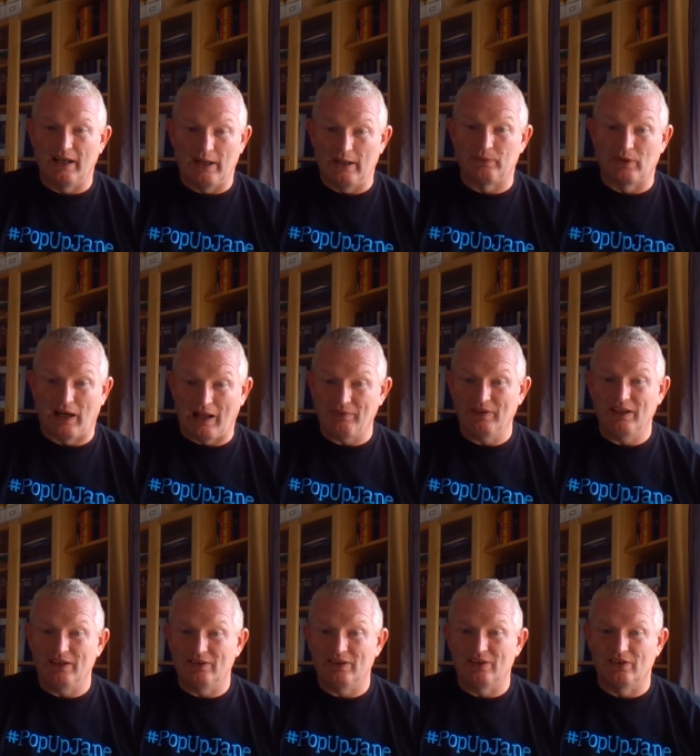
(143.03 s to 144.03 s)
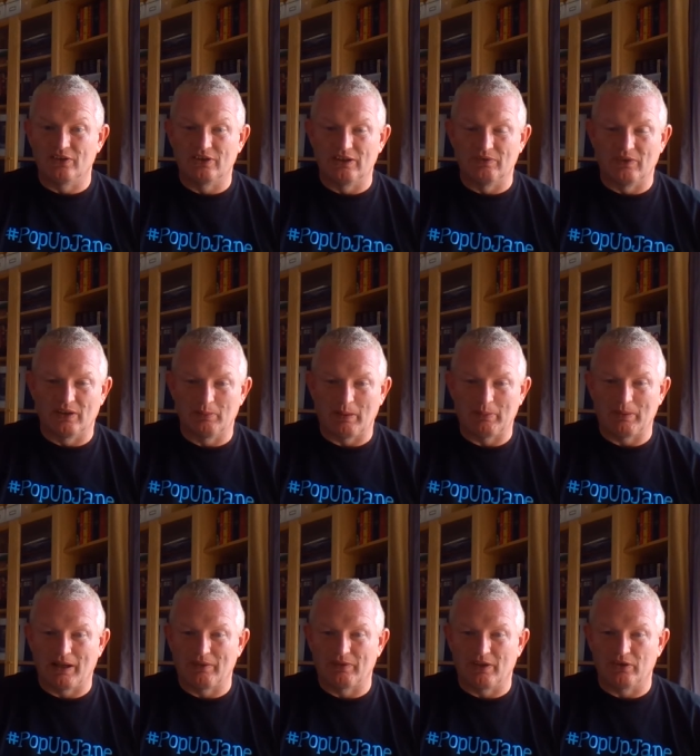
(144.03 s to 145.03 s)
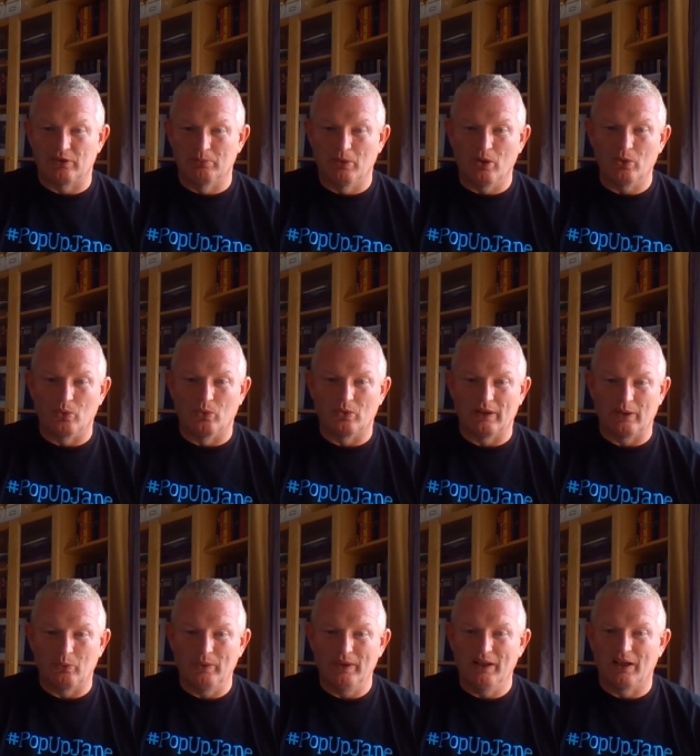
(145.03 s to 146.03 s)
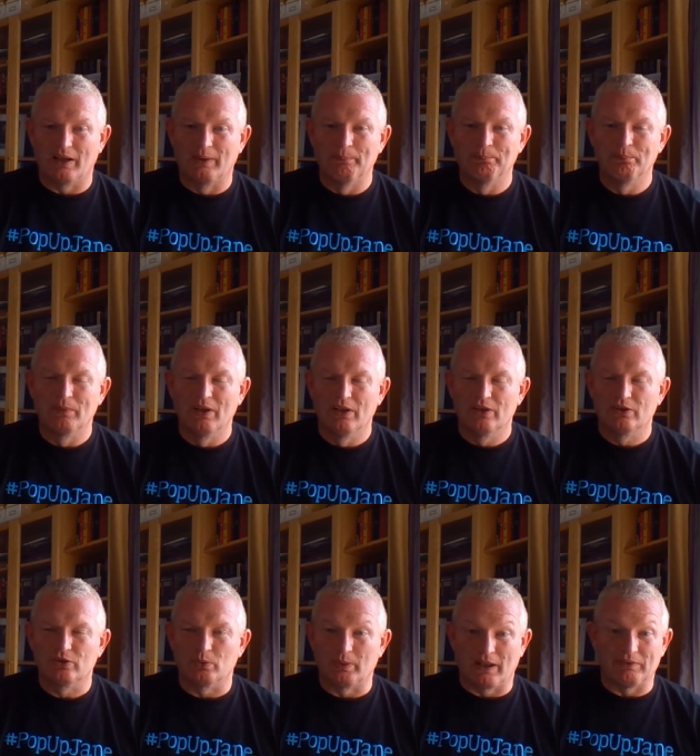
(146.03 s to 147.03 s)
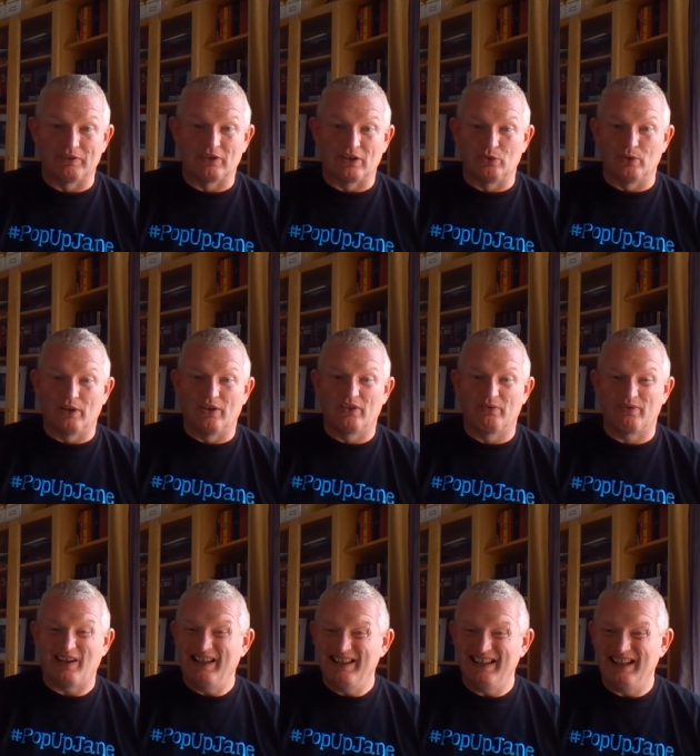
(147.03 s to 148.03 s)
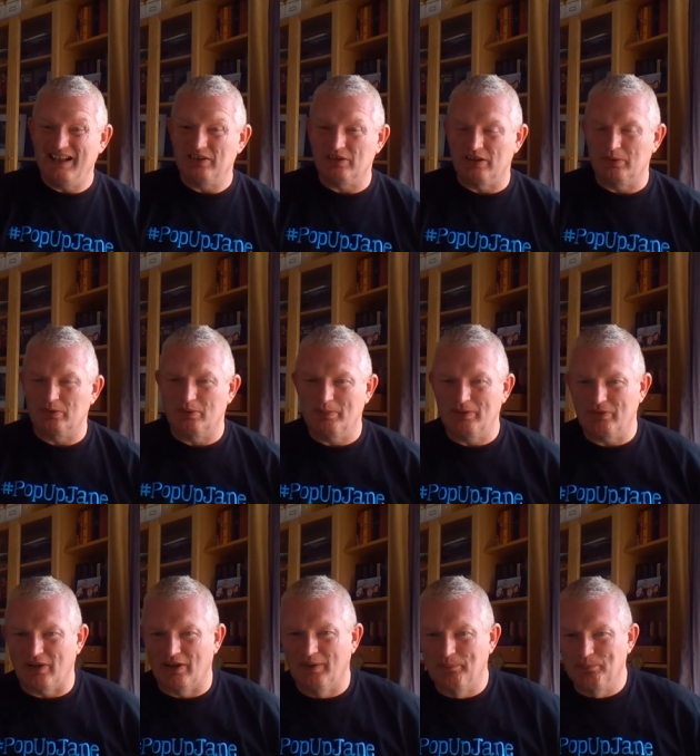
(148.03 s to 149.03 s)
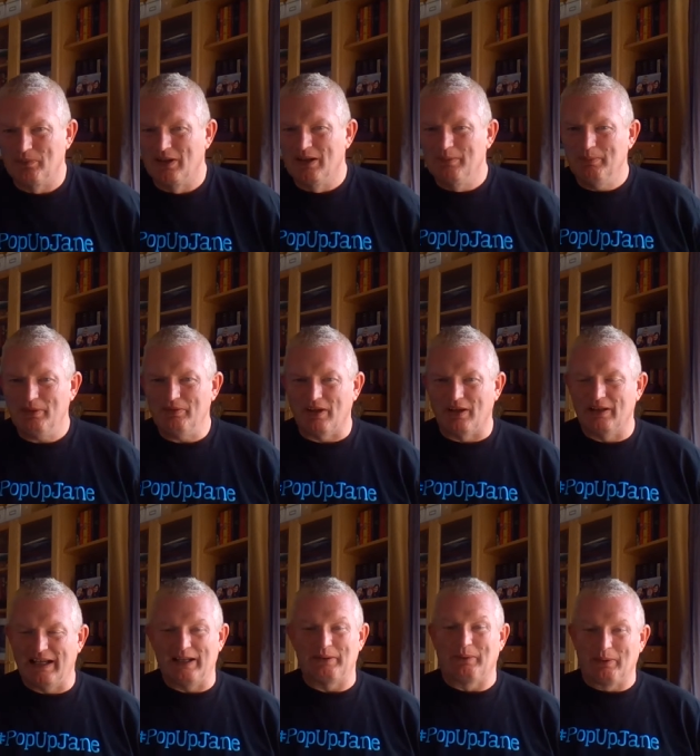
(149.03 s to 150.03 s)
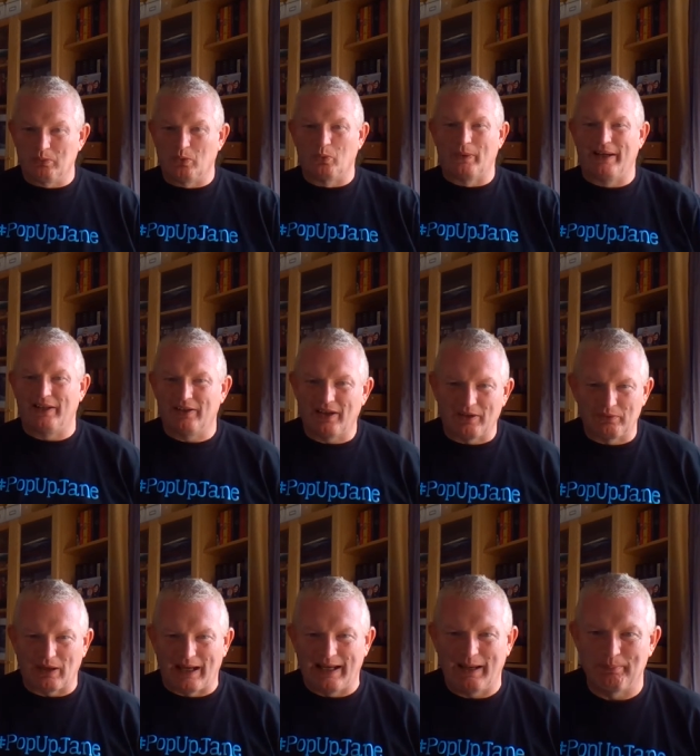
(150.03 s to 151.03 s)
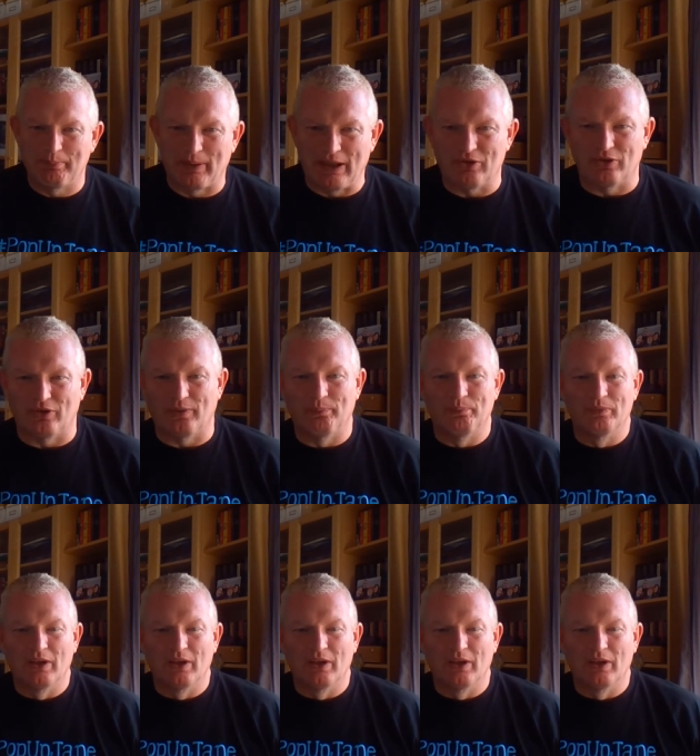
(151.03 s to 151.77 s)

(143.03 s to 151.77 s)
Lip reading: If you're having it indeed this evening, you might be having it tomorrow, like we are. So we're having Tandoori Friday, actually. It's a bit of a... Anyway, we'll wait. I am patient.